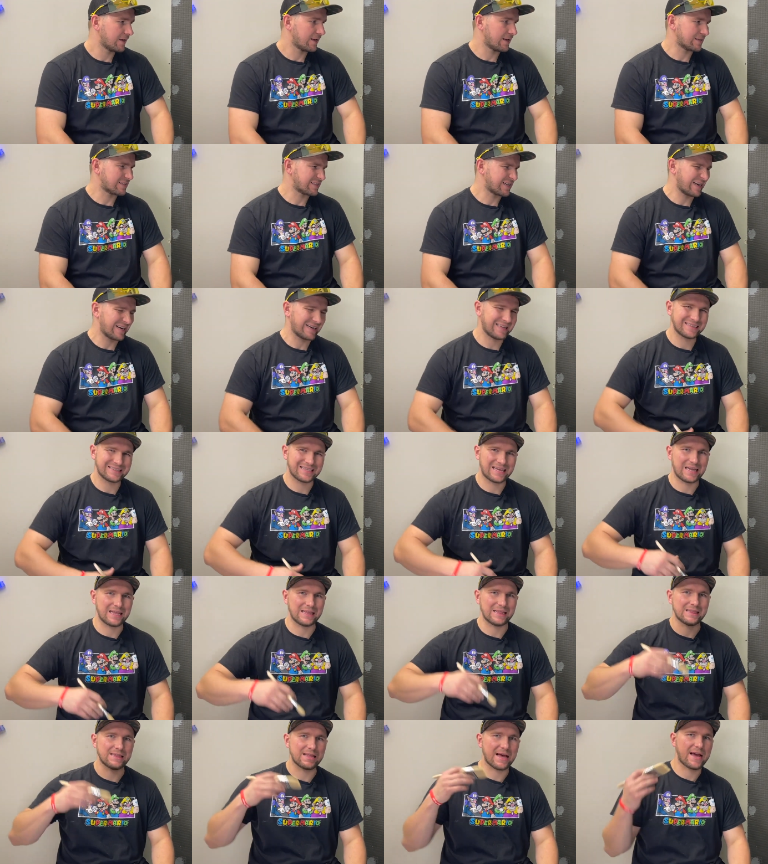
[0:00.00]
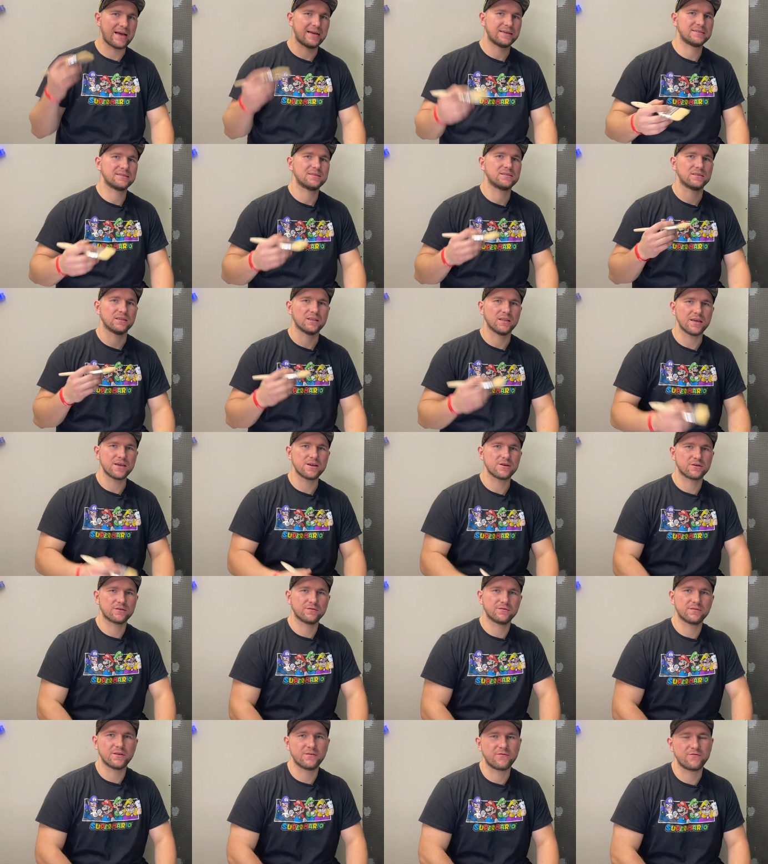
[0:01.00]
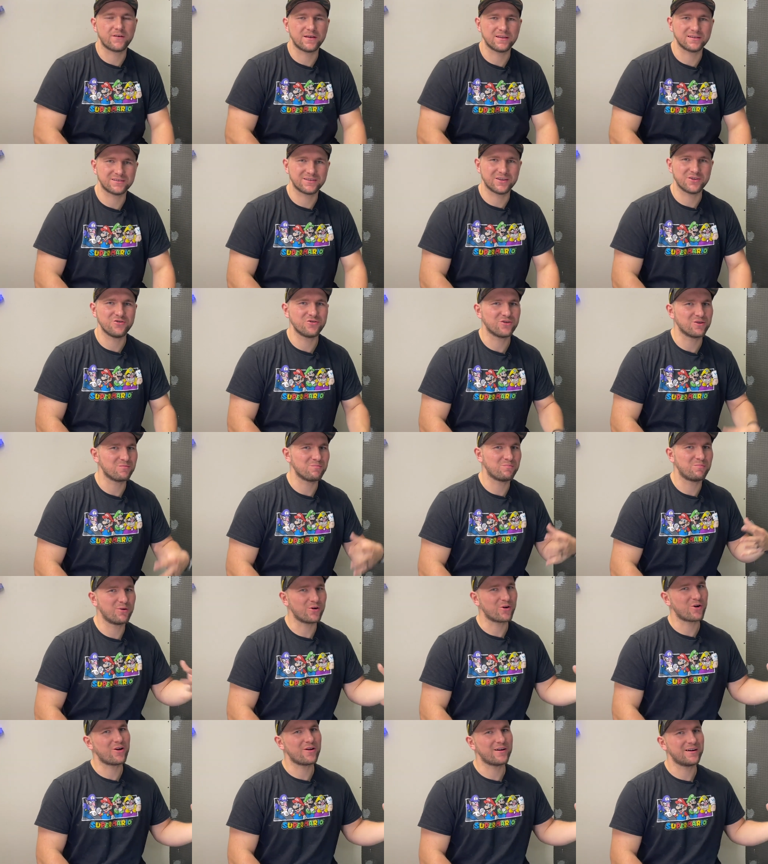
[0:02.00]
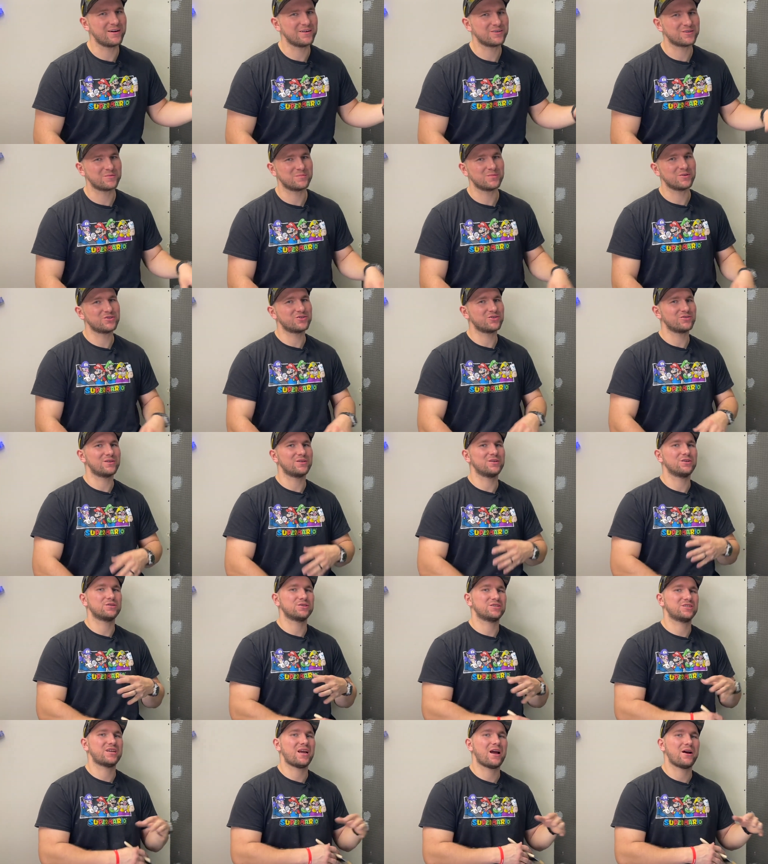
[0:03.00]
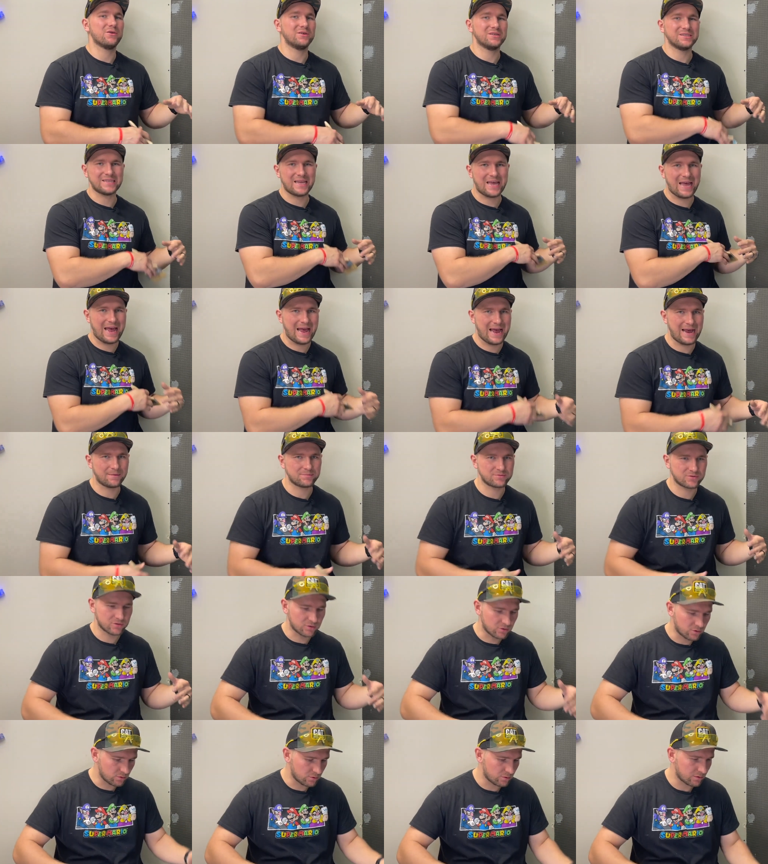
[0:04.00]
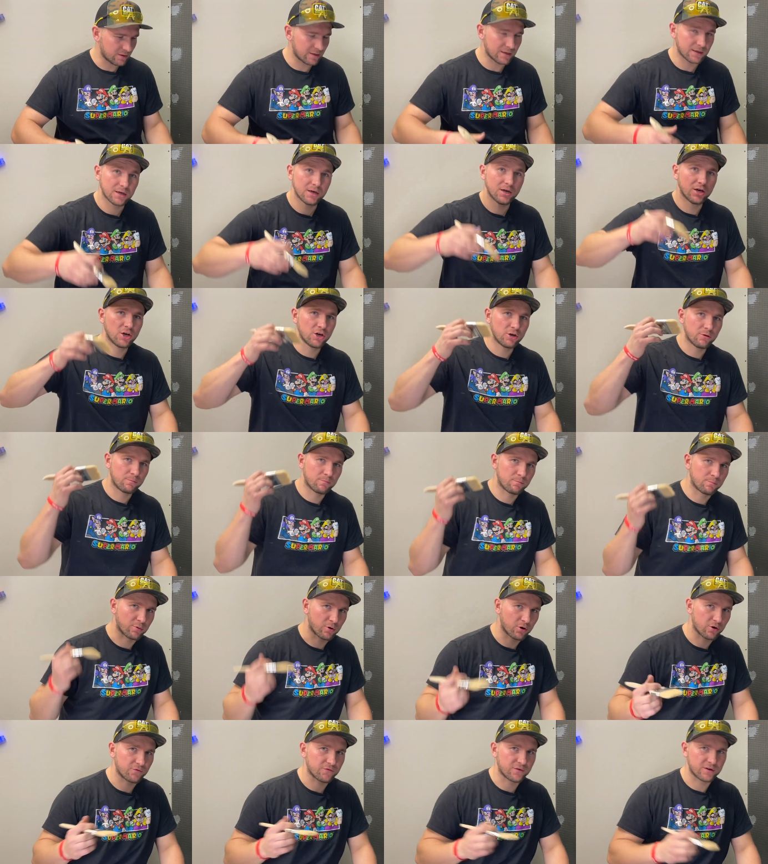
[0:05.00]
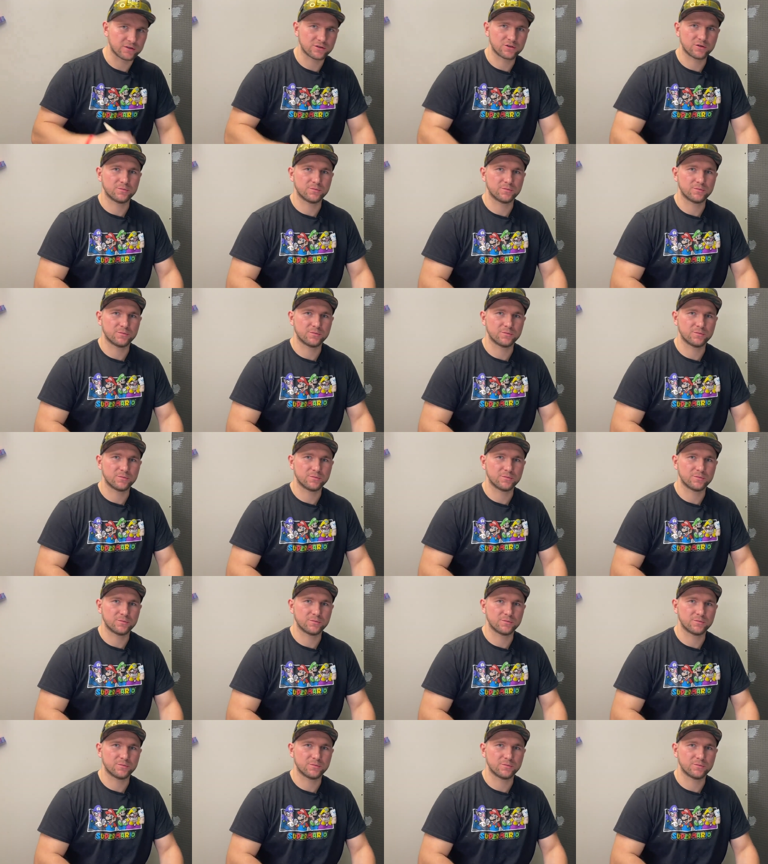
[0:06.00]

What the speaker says: It's kind of that last layer of defense that you can put on here to make sure that your shower is absolutely perfect.